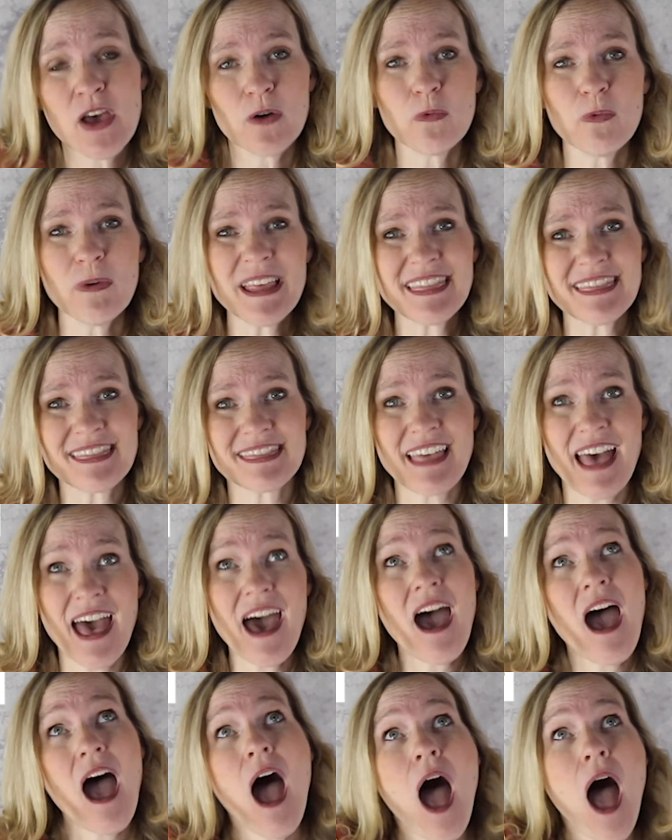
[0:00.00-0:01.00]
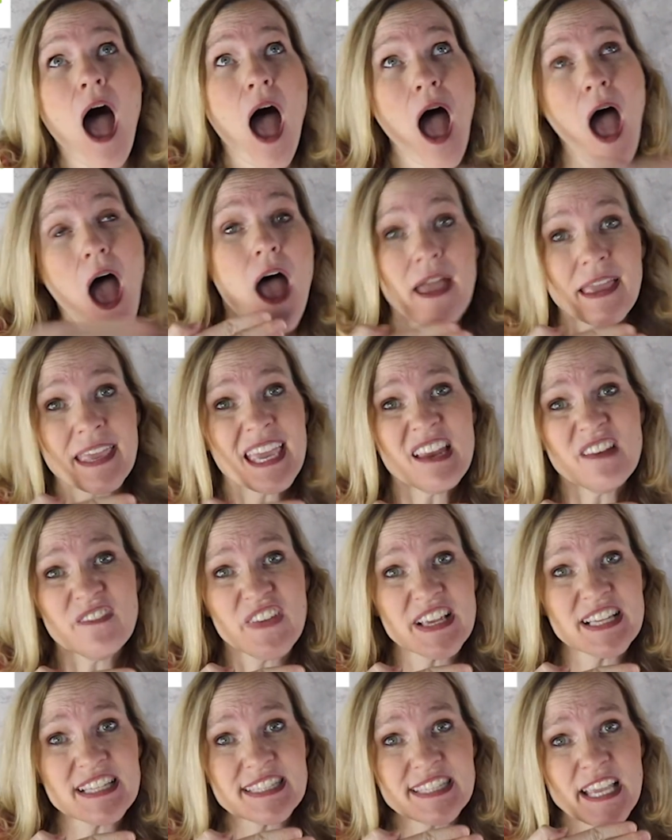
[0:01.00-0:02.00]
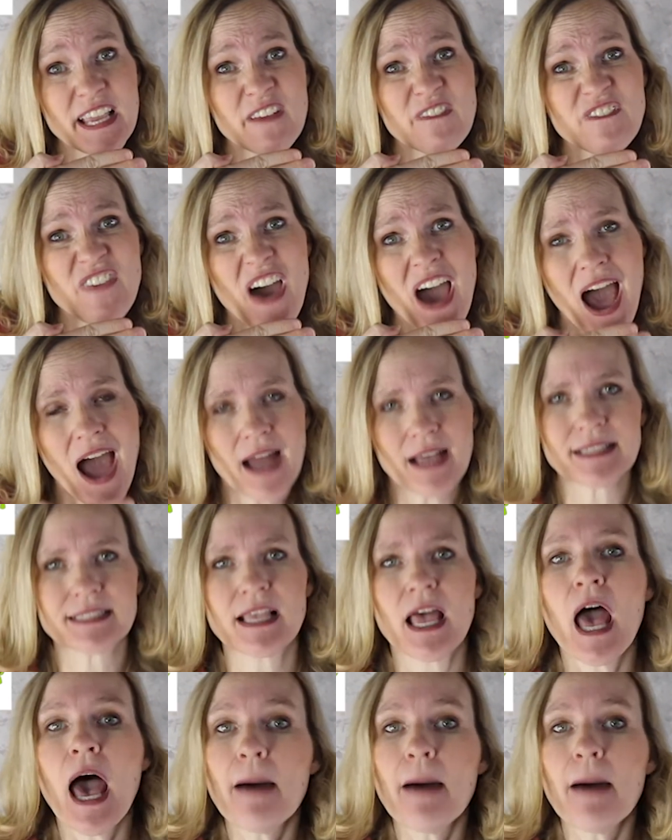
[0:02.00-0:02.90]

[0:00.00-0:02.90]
with the convincing fox.